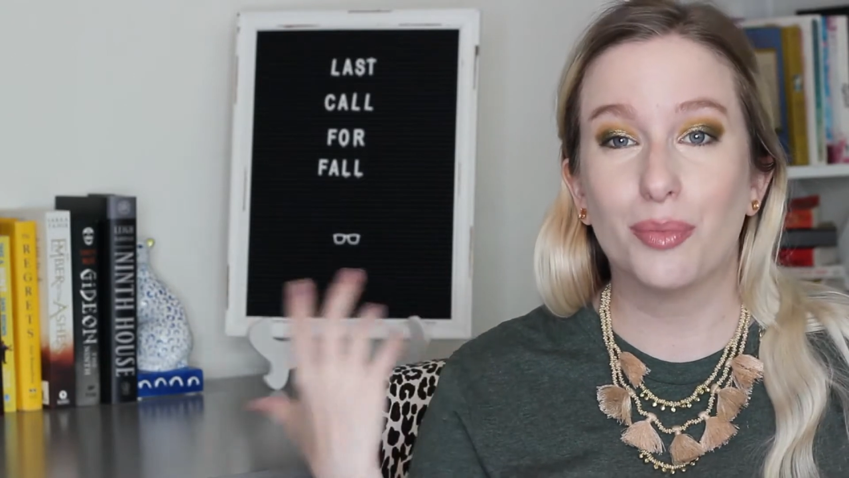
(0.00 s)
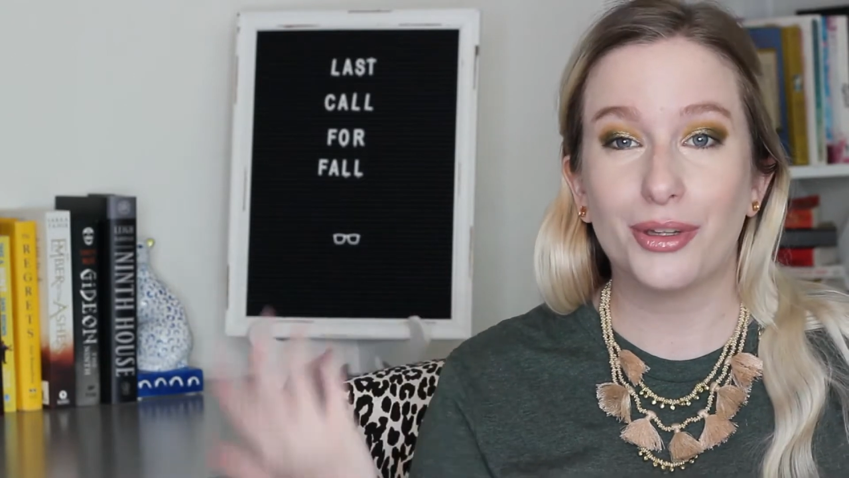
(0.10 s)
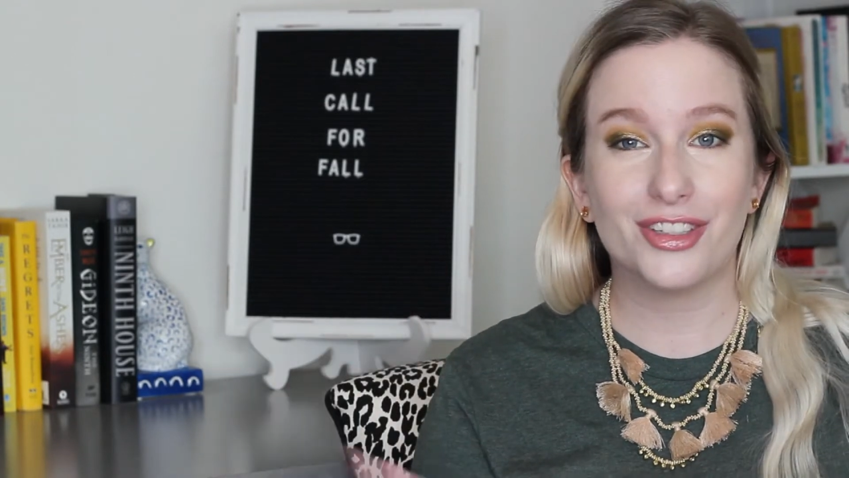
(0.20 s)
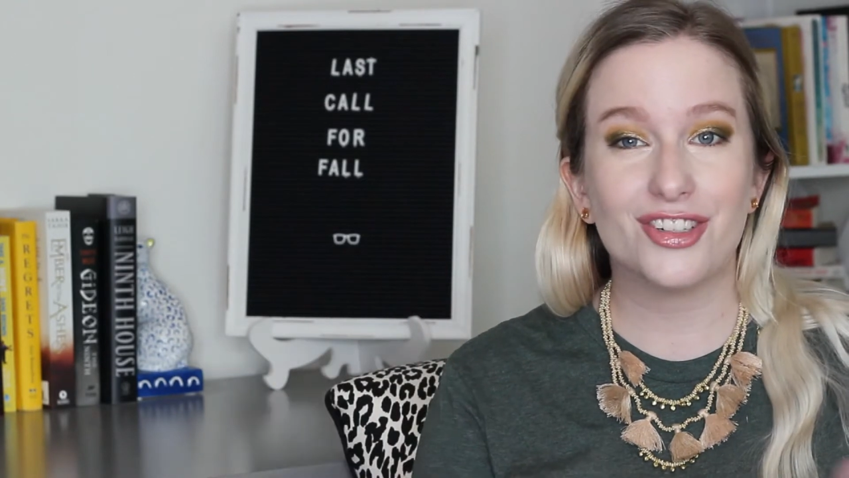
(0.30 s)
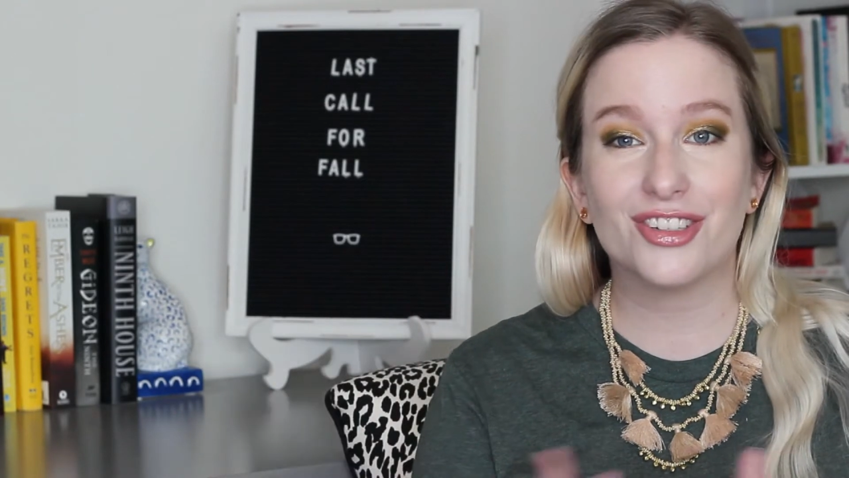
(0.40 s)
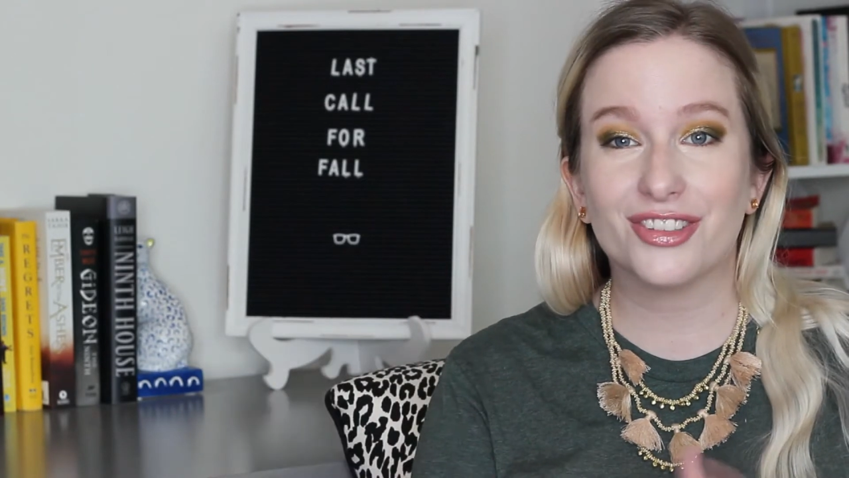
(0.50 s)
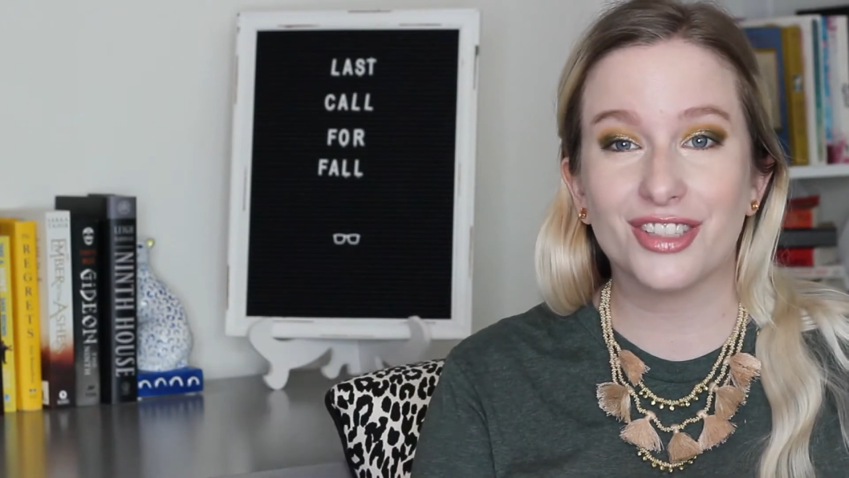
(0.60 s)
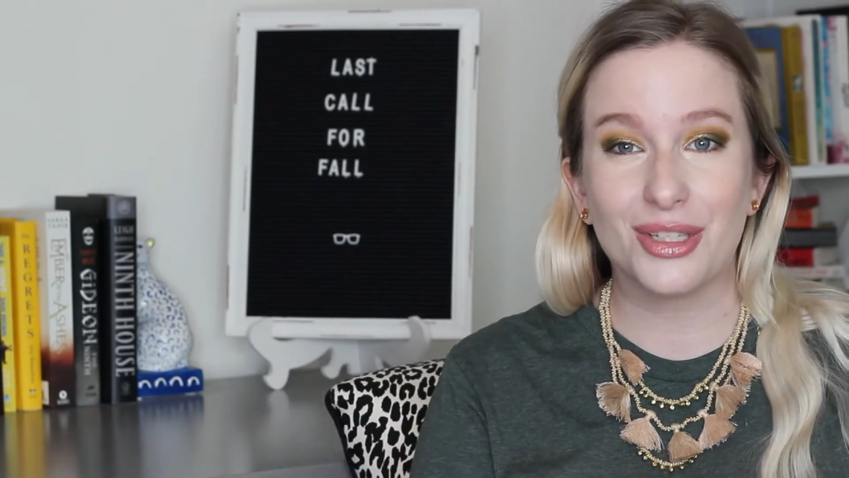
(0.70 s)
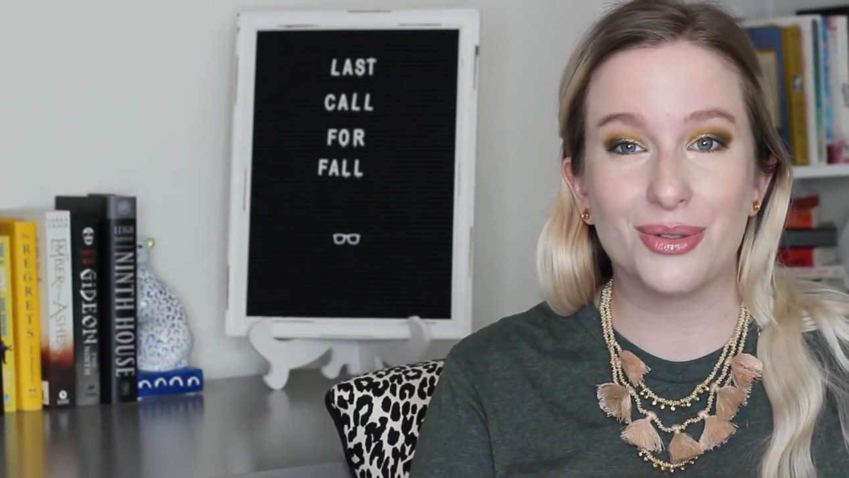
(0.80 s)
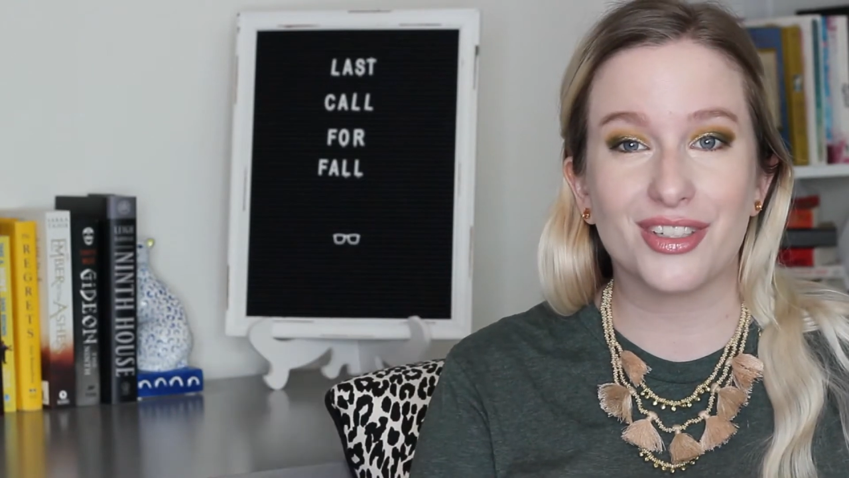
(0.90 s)
bullet journal
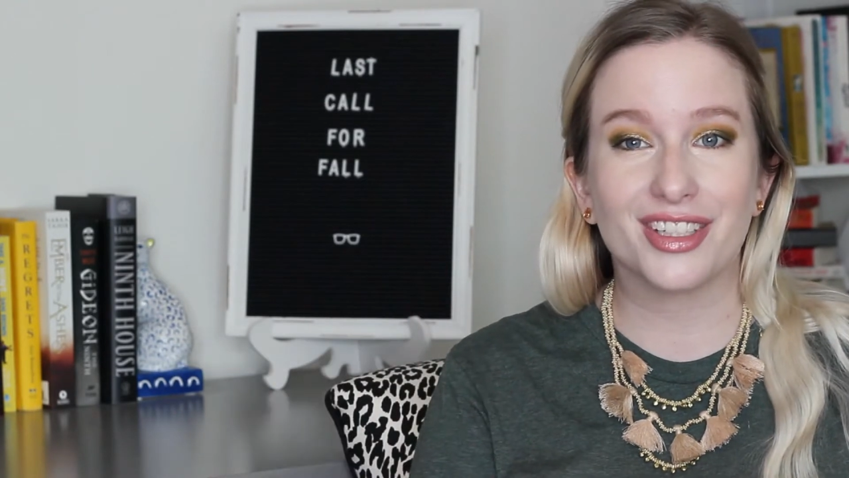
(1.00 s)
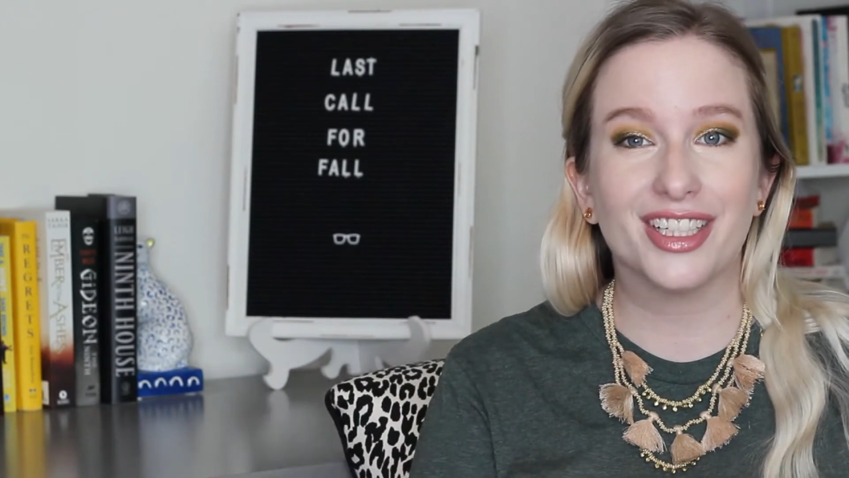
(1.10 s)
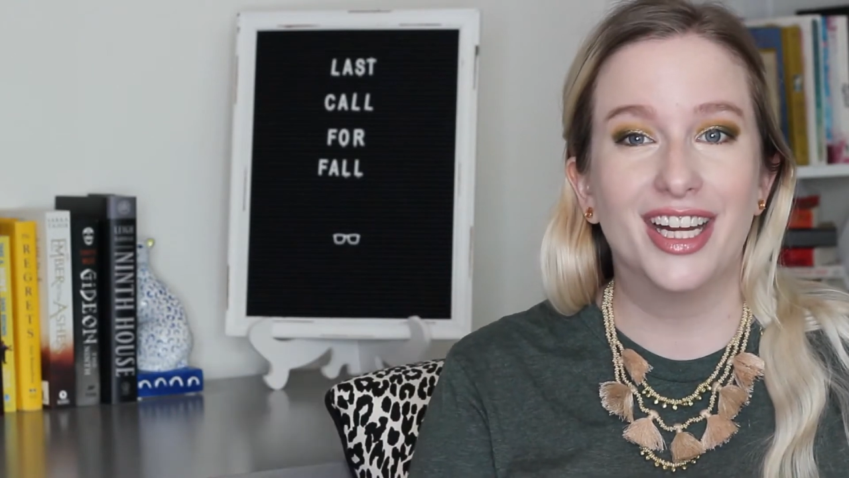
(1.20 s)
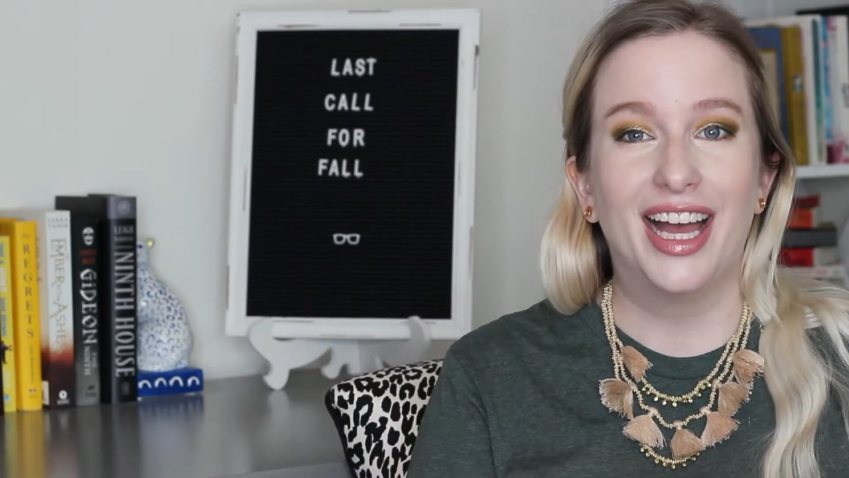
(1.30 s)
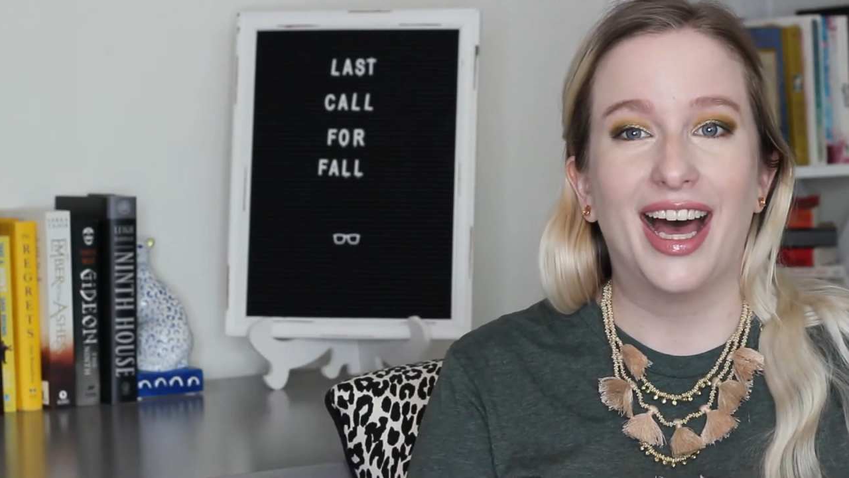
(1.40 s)
user,